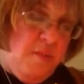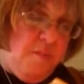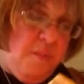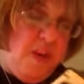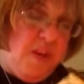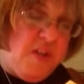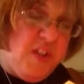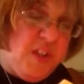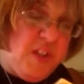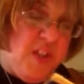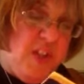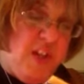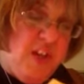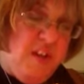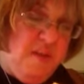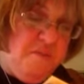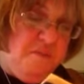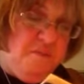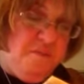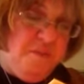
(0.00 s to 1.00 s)

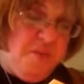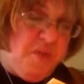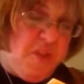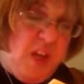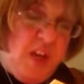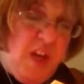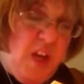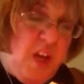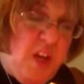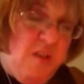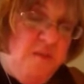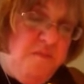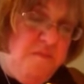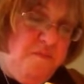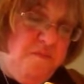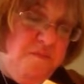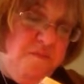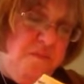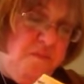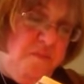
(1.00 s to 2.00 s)
Basically
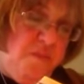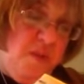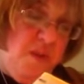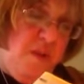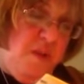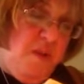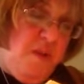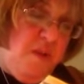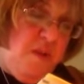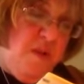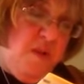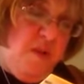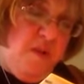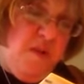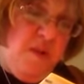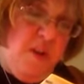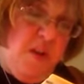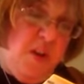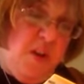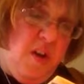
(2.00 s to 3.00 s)
saying,
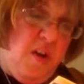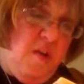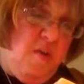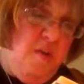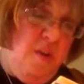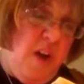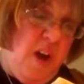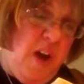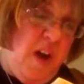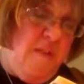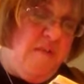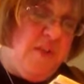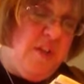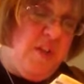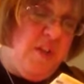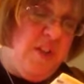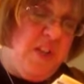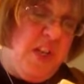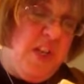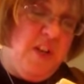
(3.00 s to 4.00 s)
you know, I have
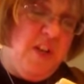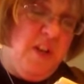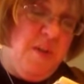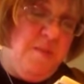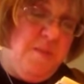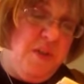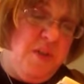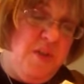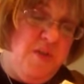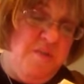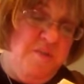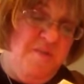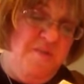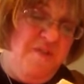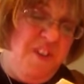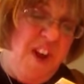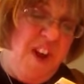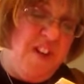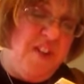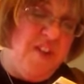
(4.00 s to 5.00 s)
to stand up to
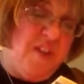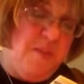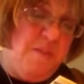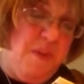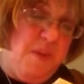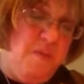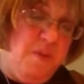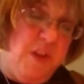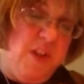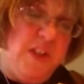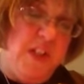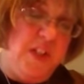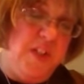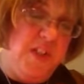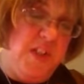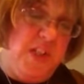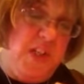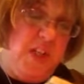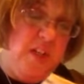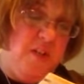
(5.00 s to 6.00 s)
facts and be
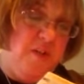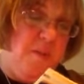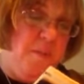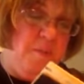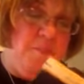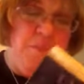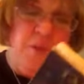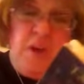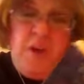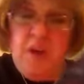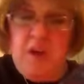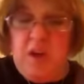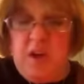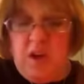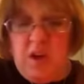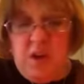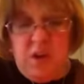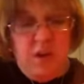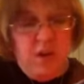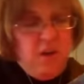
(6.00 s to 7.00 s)
realistic.
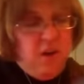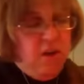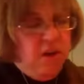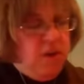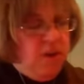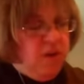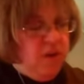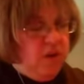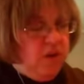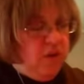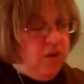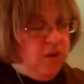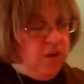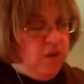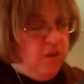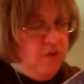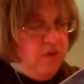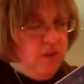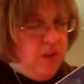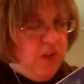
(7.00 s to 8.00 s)

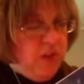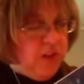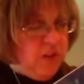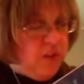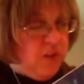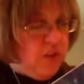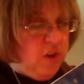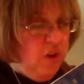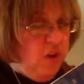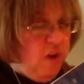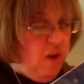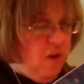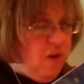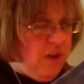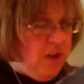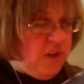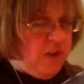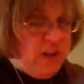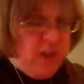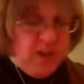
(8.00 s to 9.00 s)
So the next
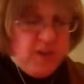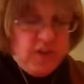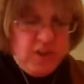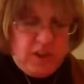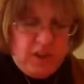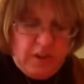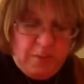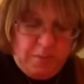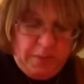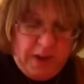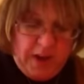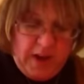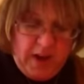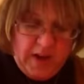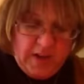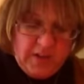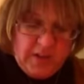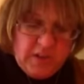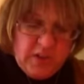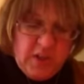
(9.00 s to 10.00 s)
card is actually the
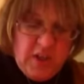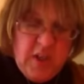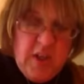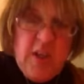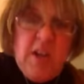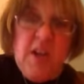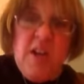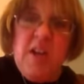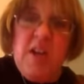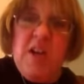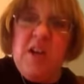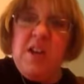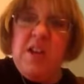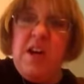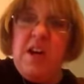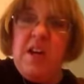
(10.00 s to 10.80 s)
past, and